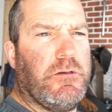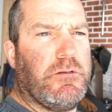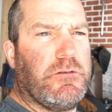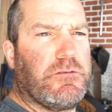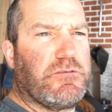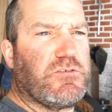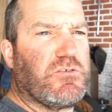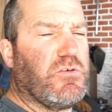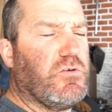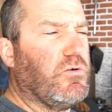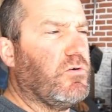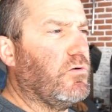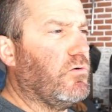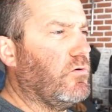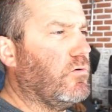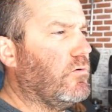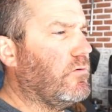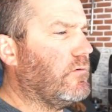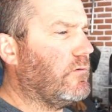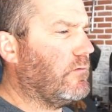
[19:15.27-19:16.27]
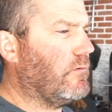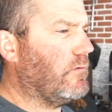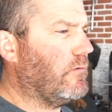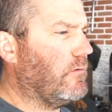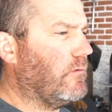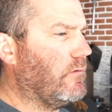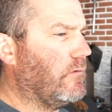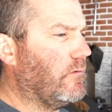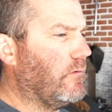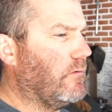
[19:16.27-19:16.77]
So,
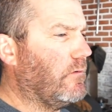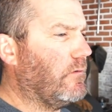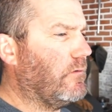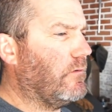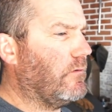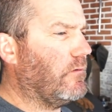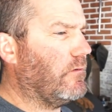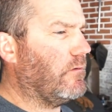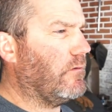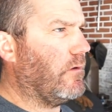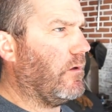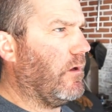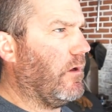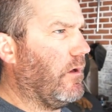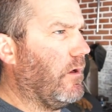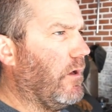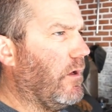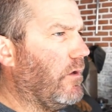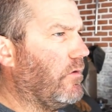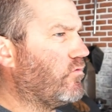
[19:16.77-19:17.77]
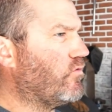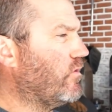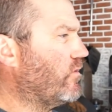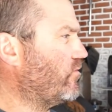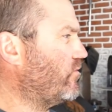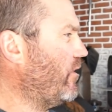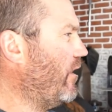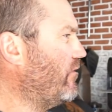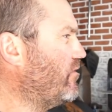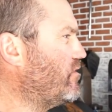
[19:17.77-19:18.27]
uh, truck
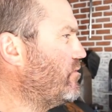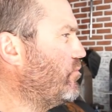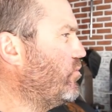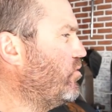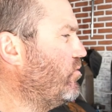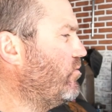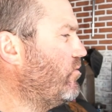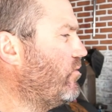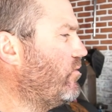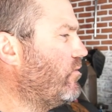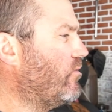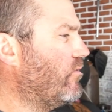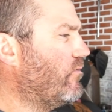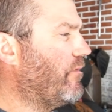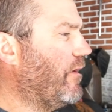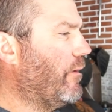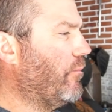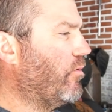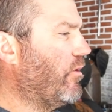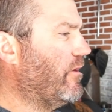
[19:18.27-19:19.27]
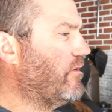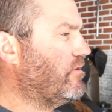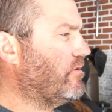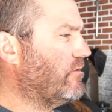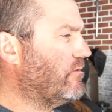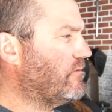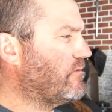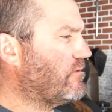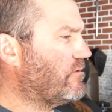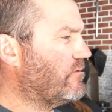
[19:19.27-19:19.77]
drives smooth, no
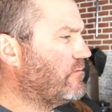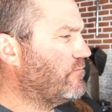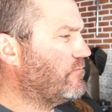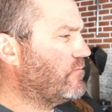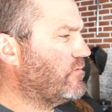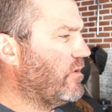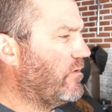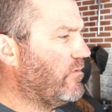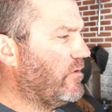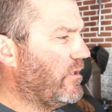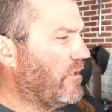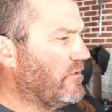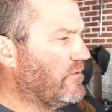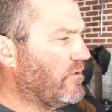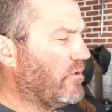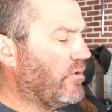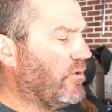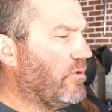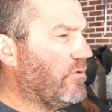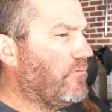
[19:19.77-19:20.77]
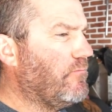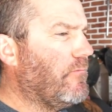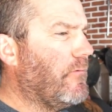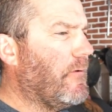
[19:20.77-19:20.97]
vibrations, so everything's good.